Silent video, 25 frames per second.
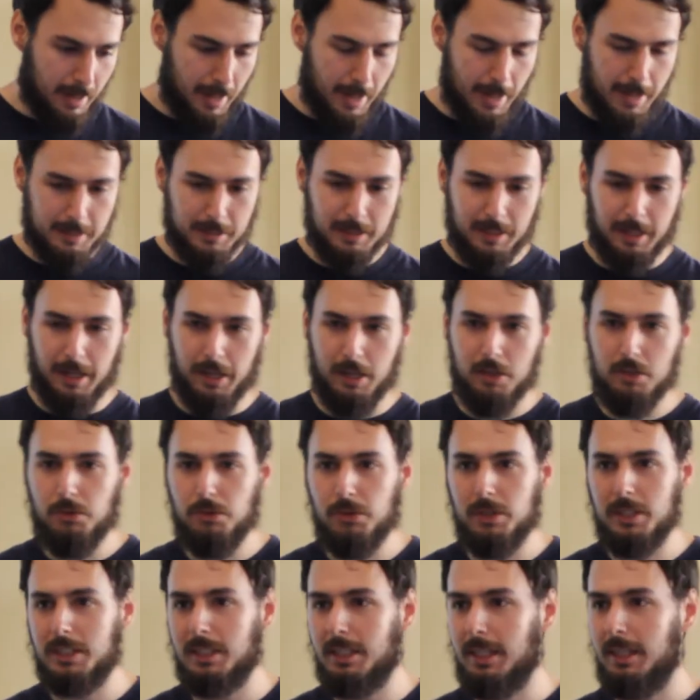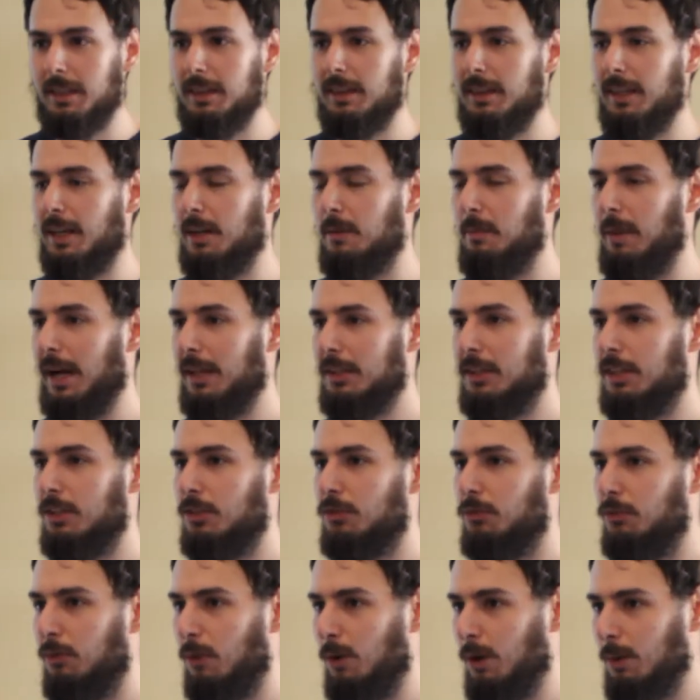And the interesting thing about
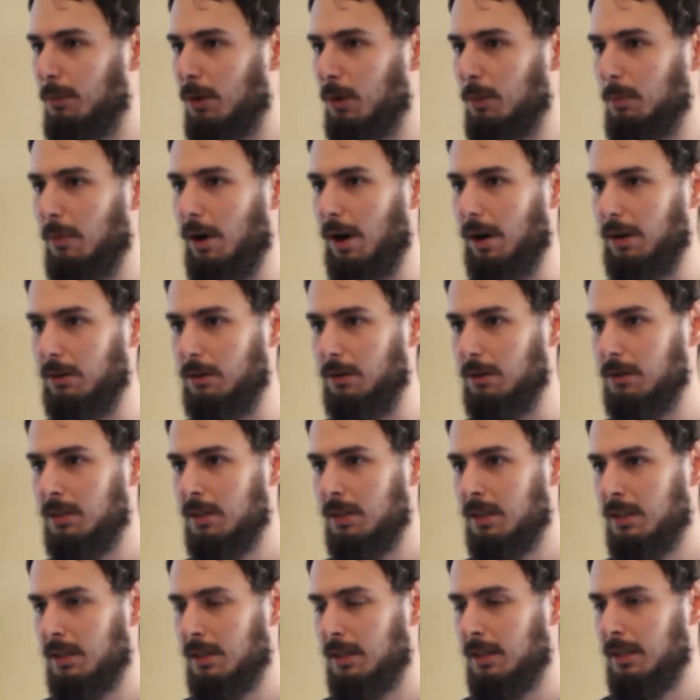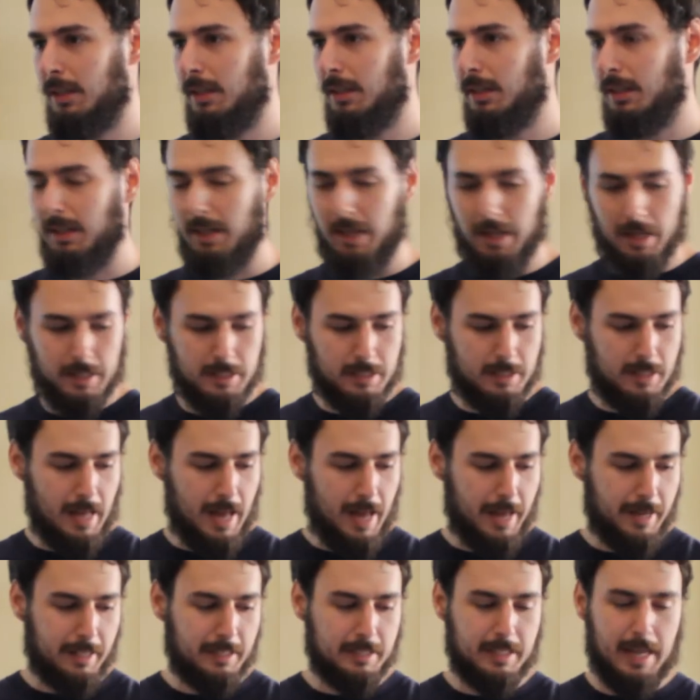this formal model is
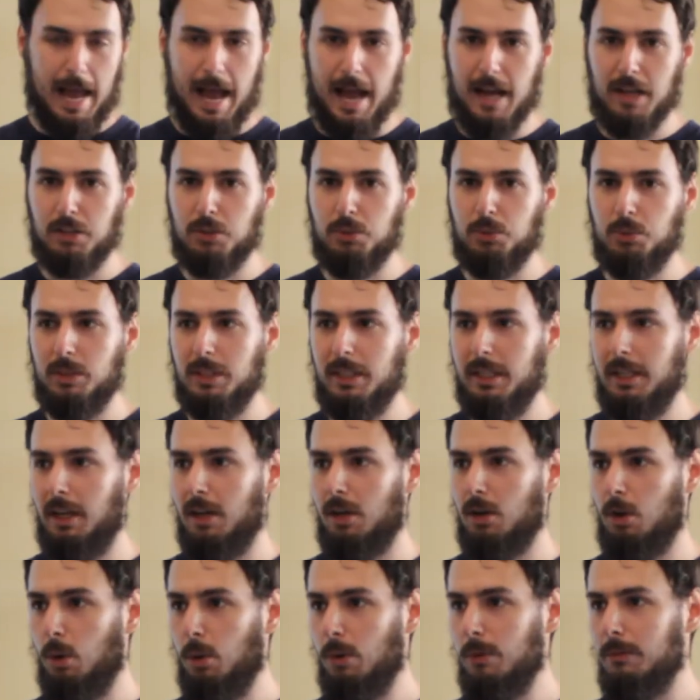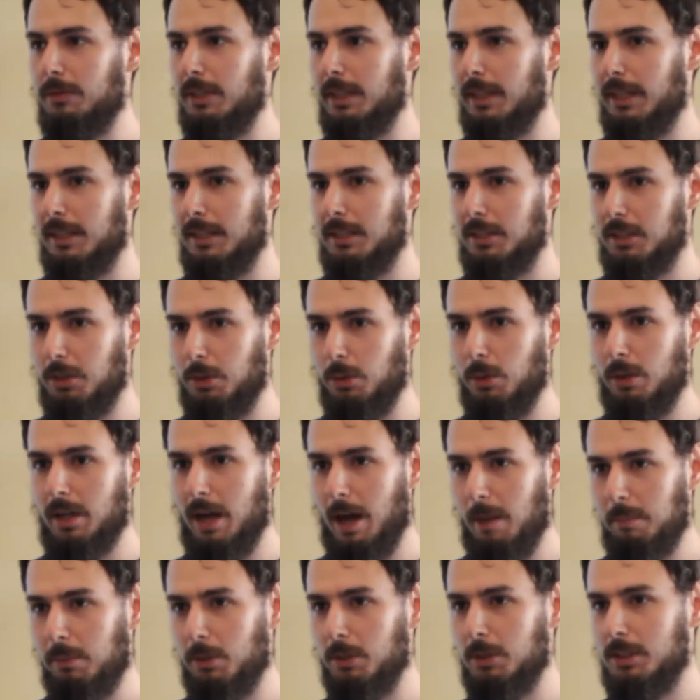that it's actually equivalent to a
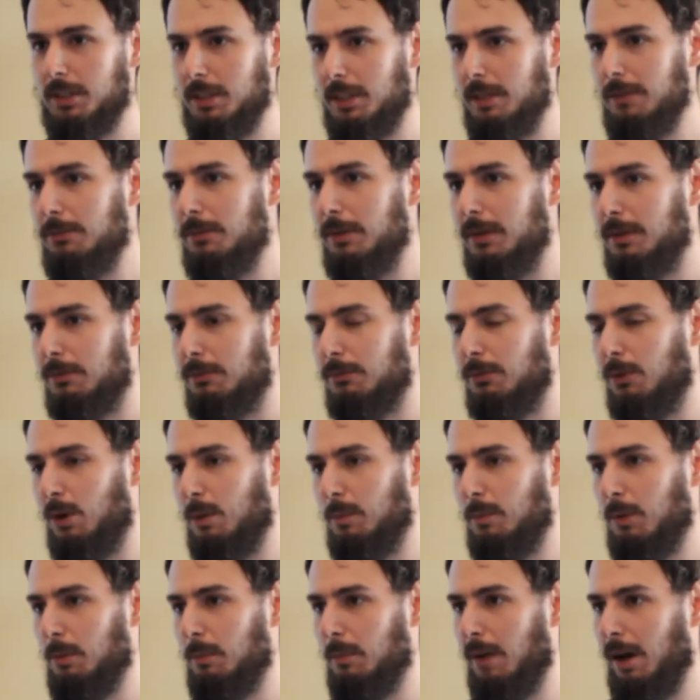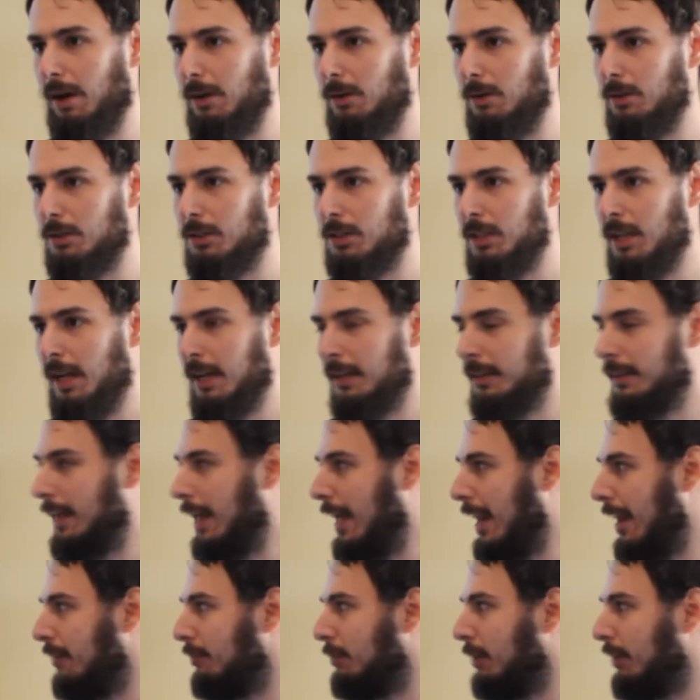couple different formal models
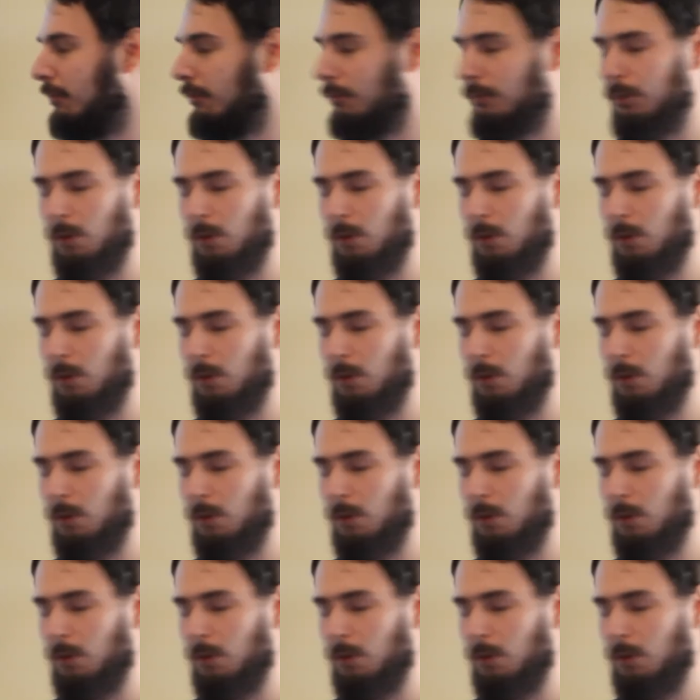that have been